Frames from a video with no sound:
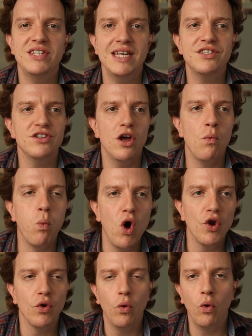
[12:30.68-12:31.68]
this isn't a
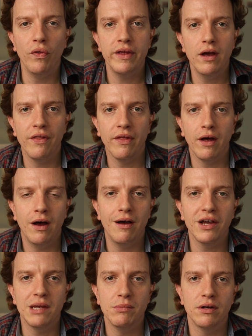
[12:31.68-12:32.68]
one or the other
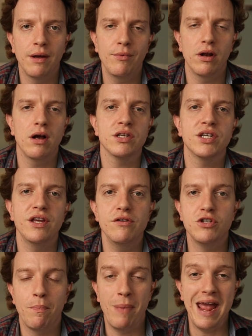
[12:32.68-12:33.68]
argument. I'm not asking
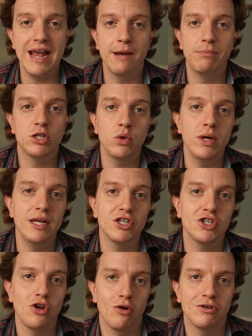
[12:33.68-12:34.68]
you to pick between
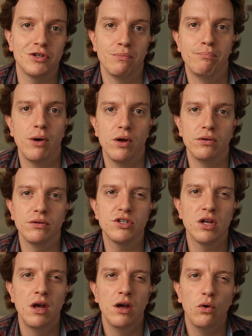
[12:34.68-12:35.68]
stocks and
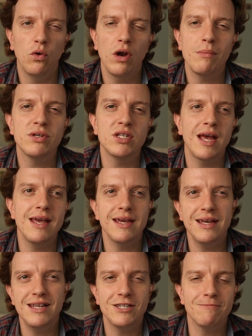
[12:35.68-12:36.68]
bonds. All I'm
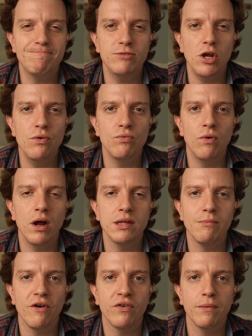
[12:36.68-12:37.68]
saying is don't write
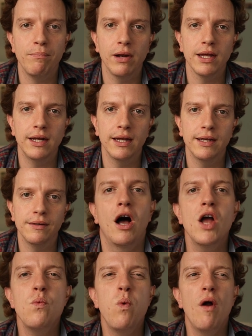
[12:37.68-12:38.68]
them off completely.
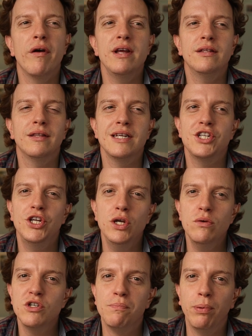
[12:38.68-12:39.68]
I worry that this
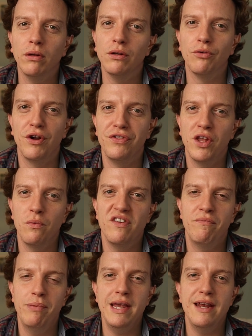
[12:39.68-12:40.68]
huge bull run that
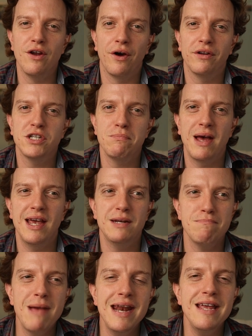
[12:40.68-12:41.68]
we've been on has
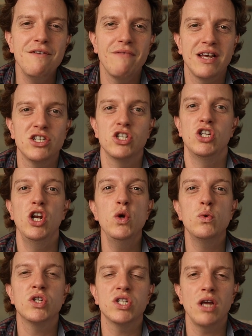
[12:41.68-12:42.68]
made many investors
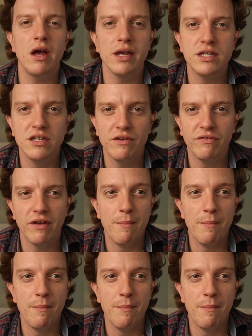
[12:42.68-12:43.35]
lose sight of